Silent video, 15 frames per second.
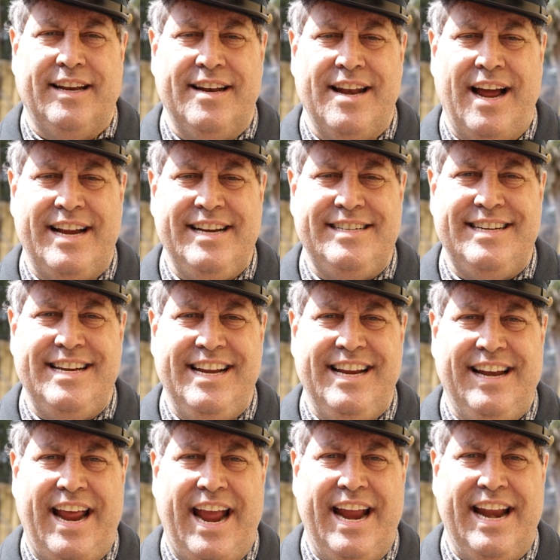in
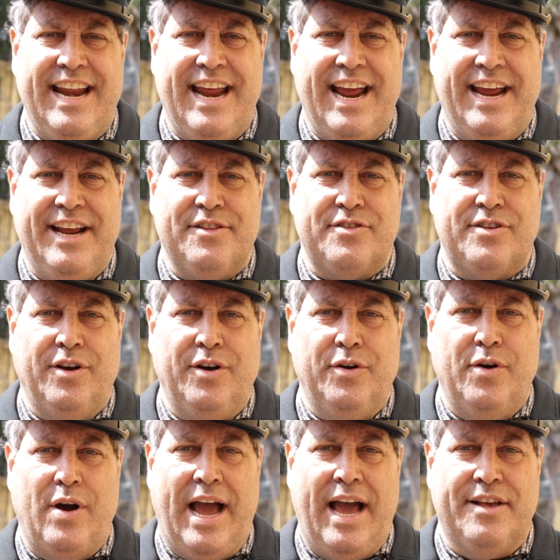nineteen eighty-eight,
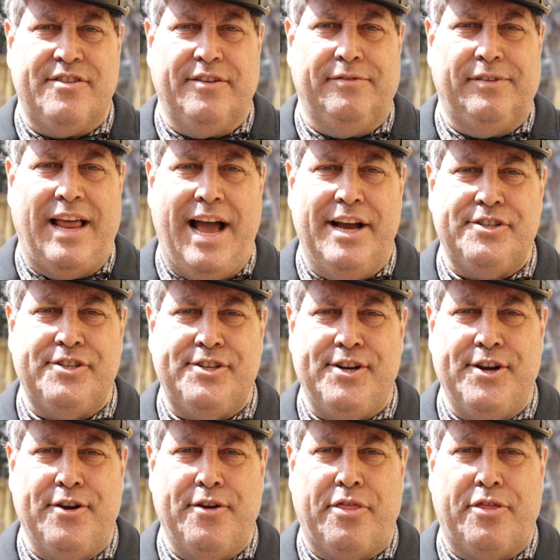so as of last
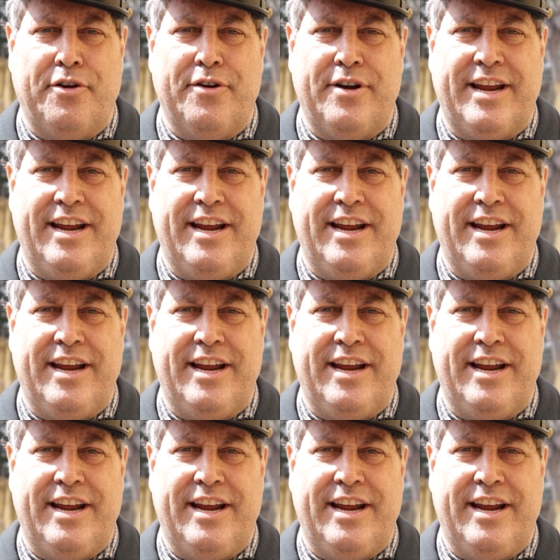year, thirty